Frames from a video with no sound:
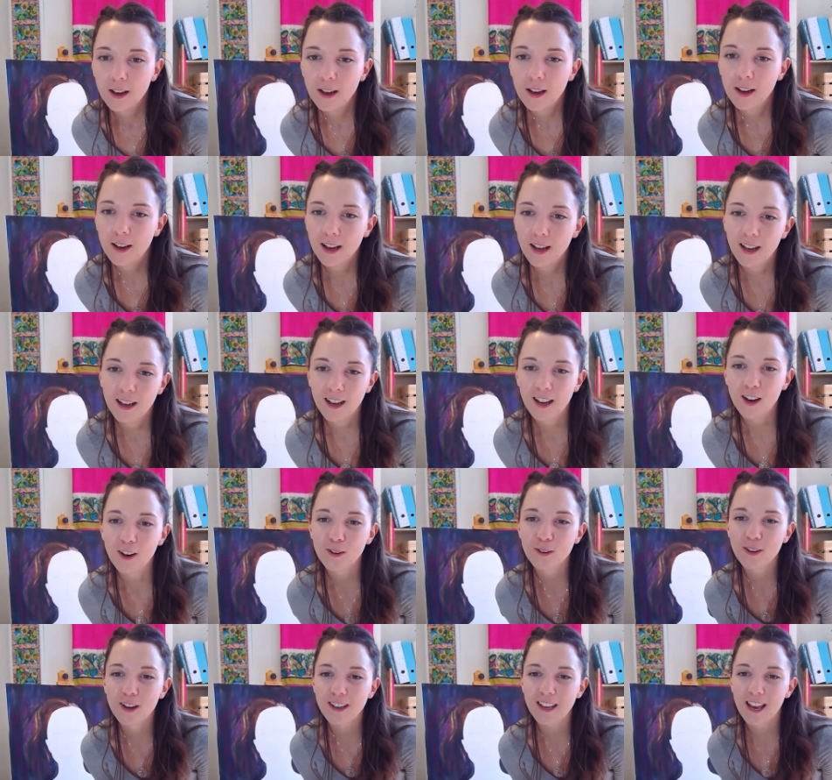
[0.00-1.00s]

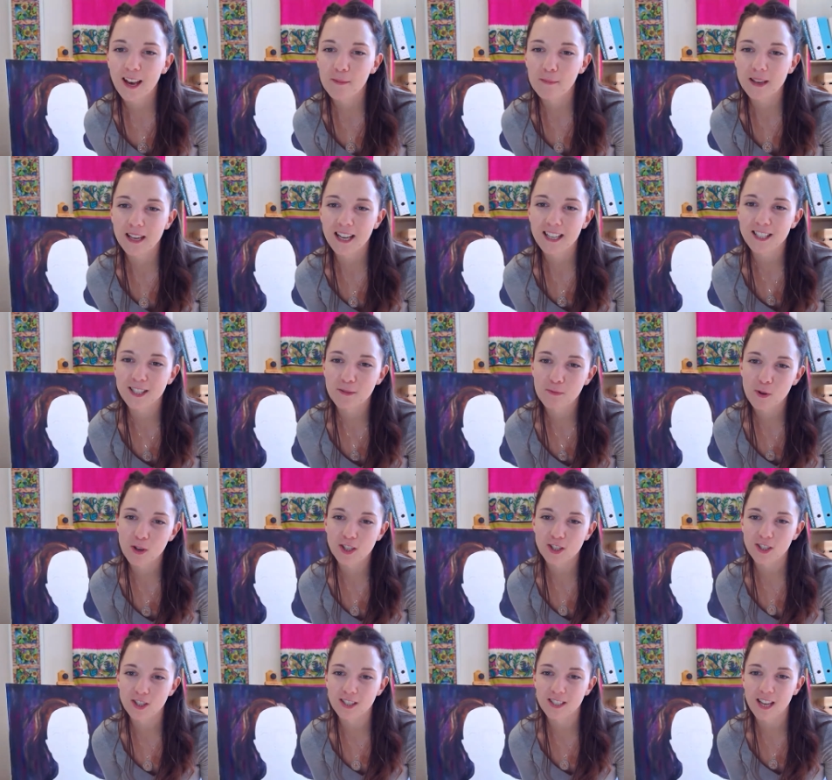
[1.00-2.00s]
Oh, okay, I'm being asked some
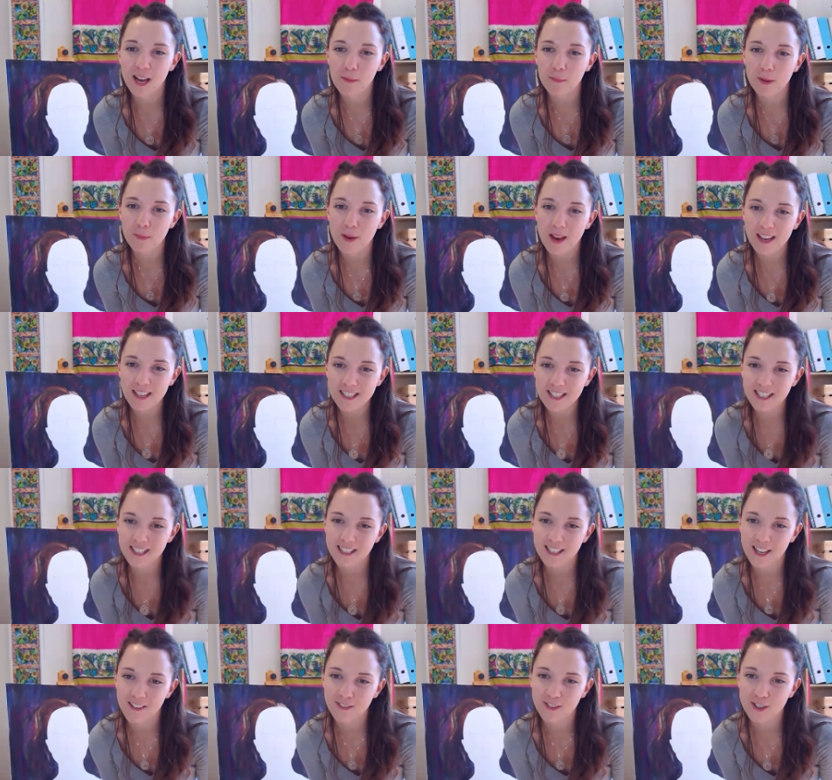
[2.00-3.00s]
questions. How many
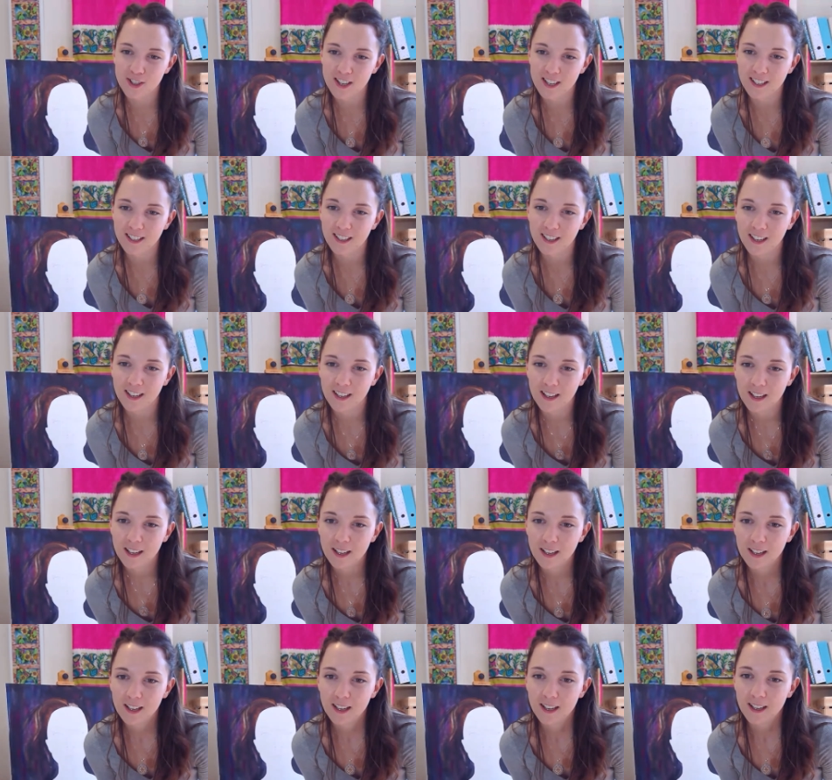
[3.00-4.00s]
paintings have you done?
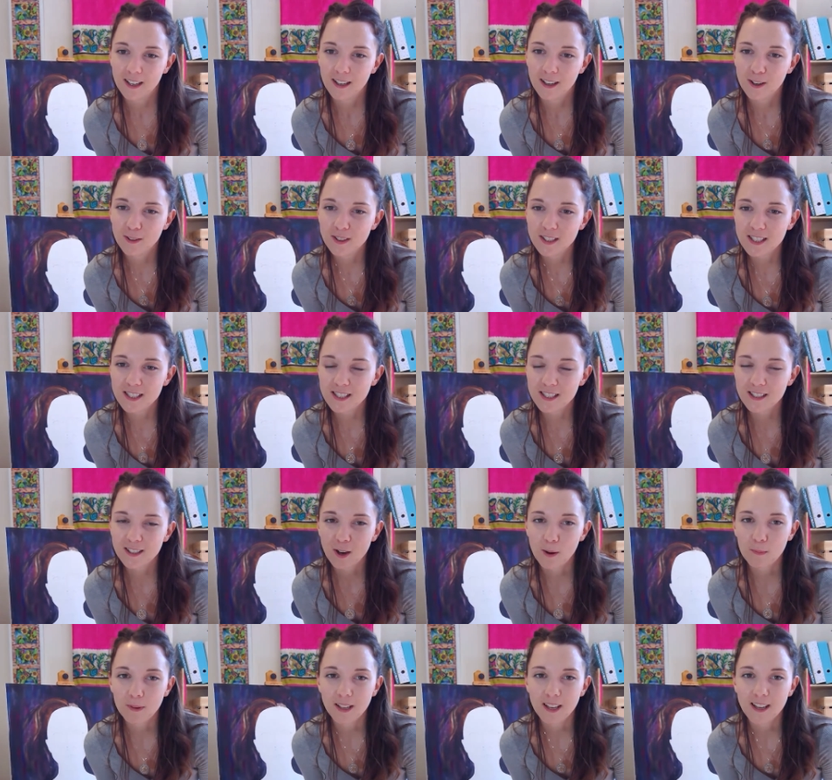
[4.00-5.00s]
Oh, this is
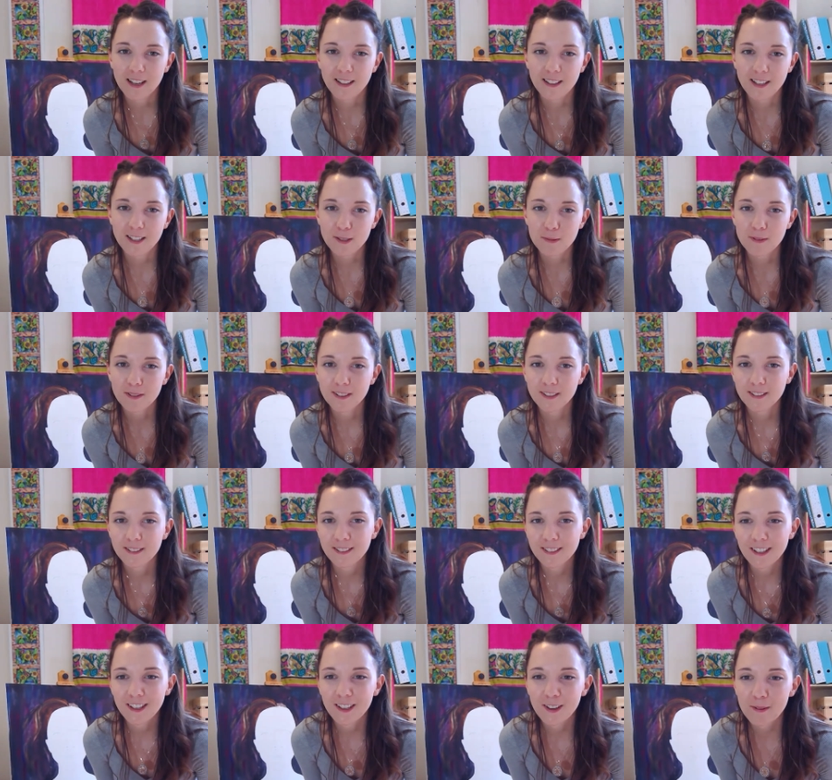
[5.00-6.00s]
complicated, thanks, Maureen.
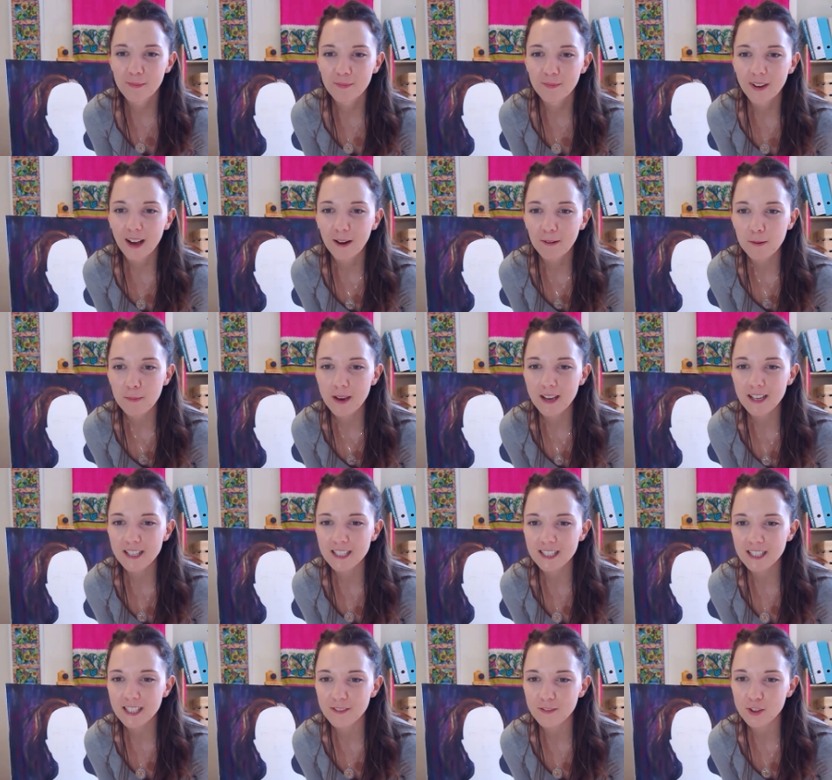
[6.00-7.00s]
How many
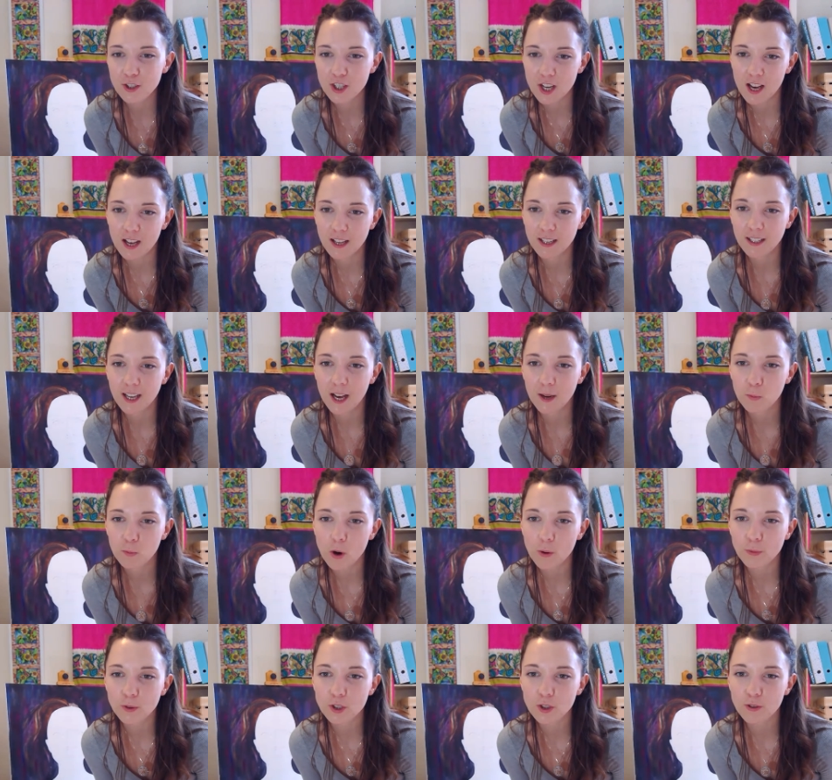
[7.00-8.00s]
paintings have you done, and
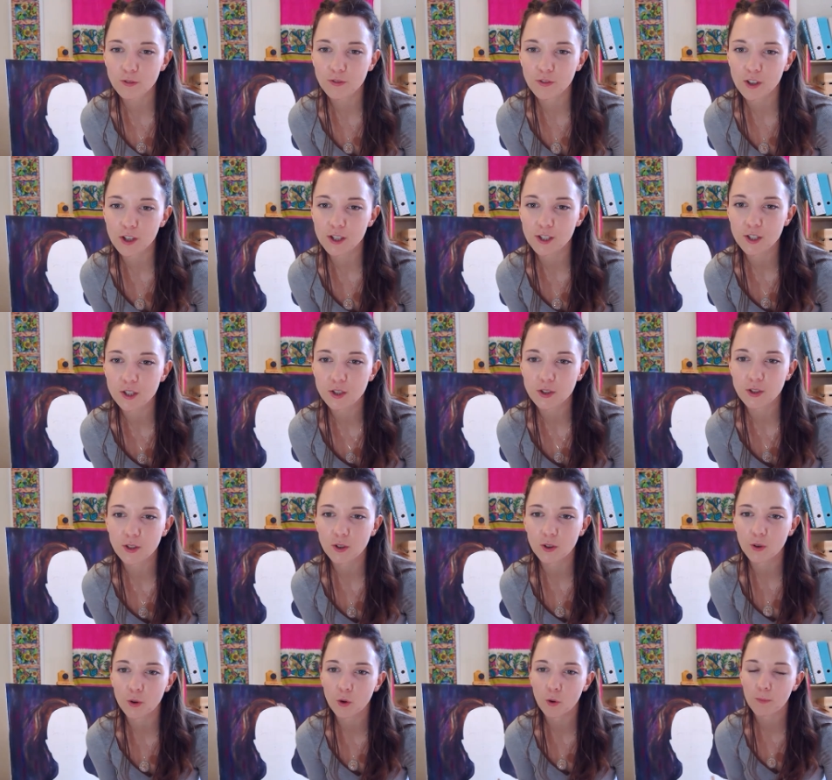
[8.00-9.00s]
what was your first
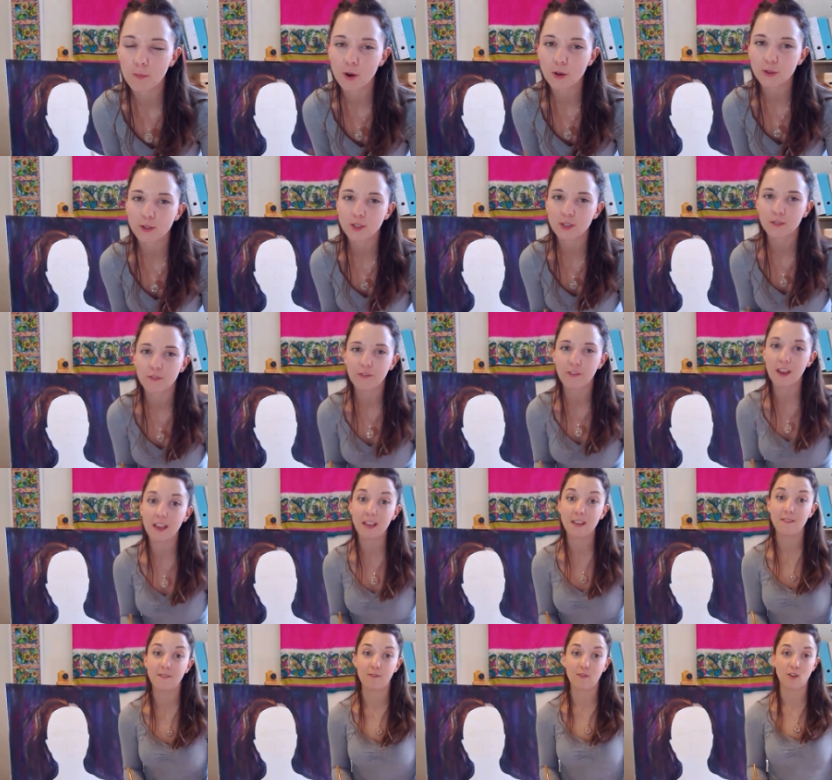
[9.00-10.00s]
or most
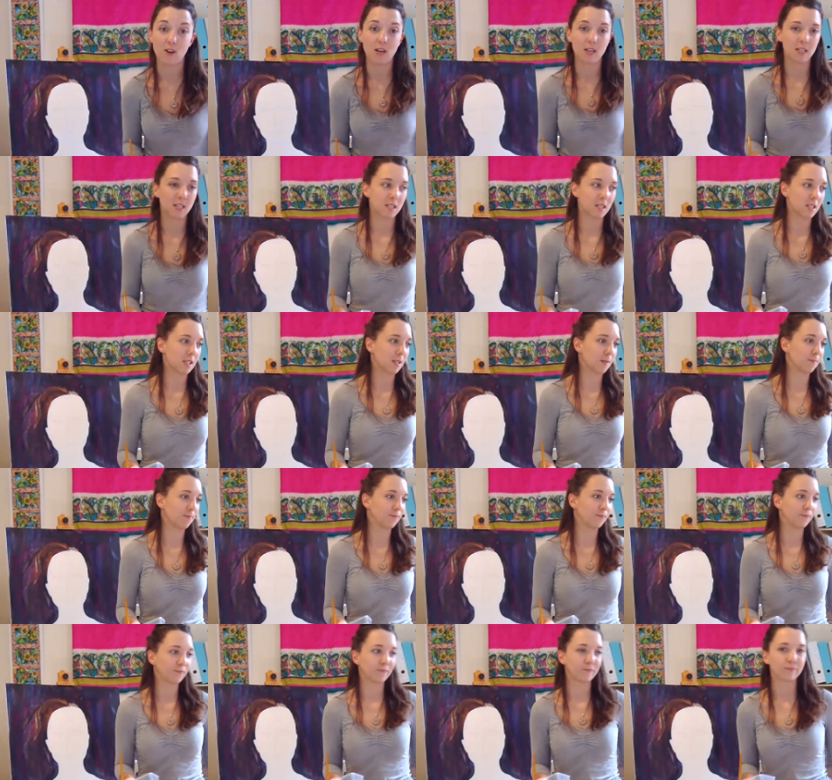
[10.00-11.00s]
favourite?
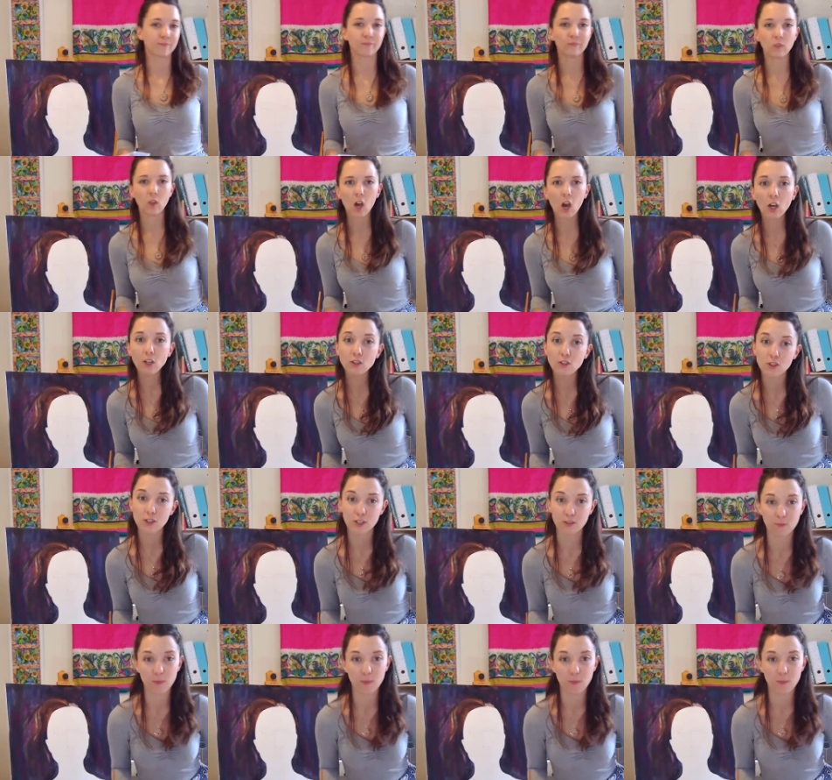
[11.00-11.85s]
Hundreds of